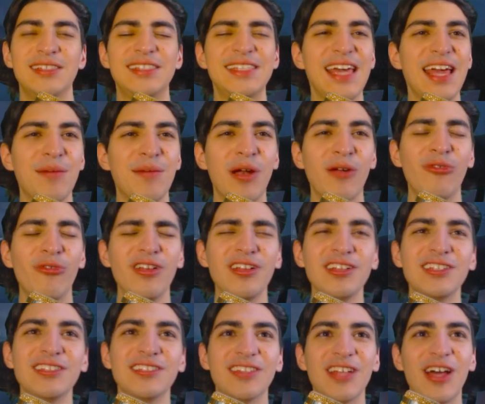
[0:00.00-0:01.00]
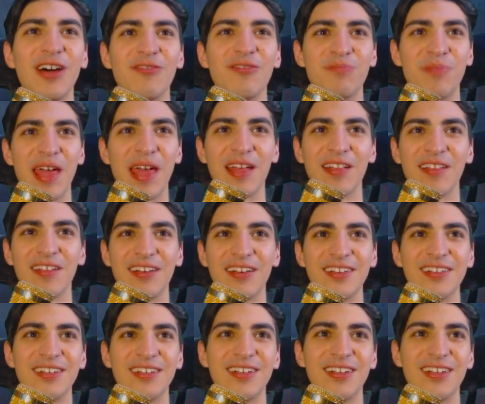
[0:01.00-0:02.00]
Damn, I really love
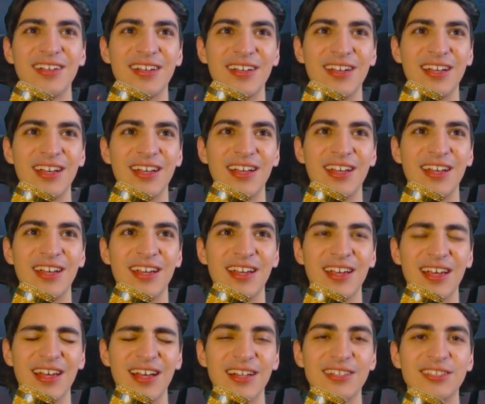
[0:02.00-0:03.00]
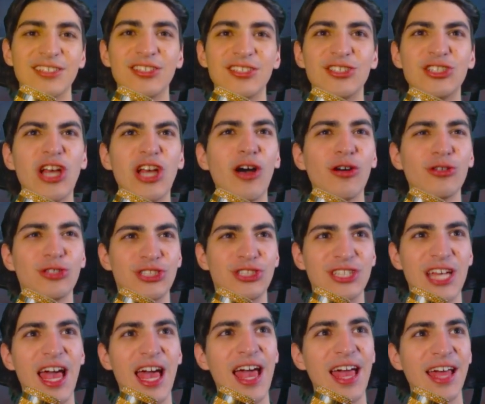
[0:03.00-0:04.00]
Baylan. That's so
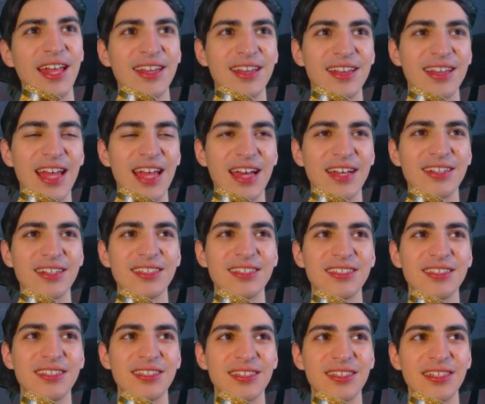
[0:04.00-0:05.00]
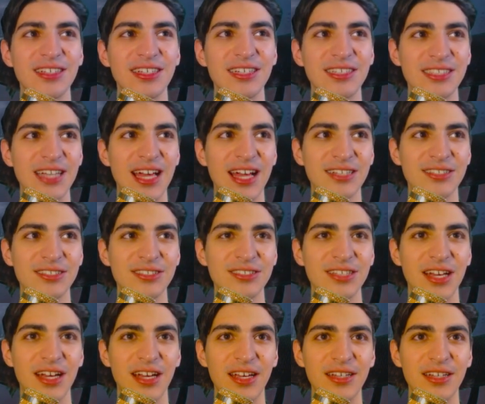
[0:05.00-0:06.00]
sad that his actor
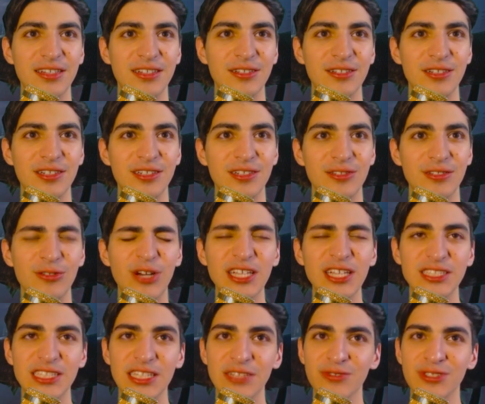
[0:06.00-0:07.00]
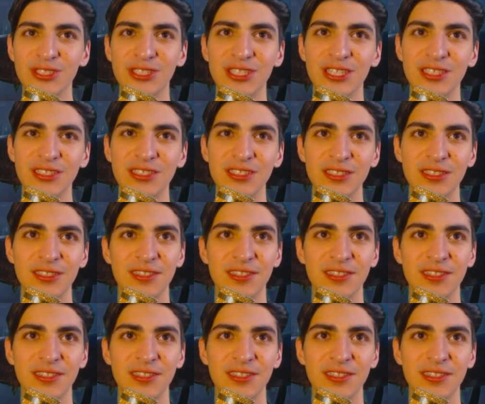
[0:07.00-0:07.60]
died. Ray Stevenson.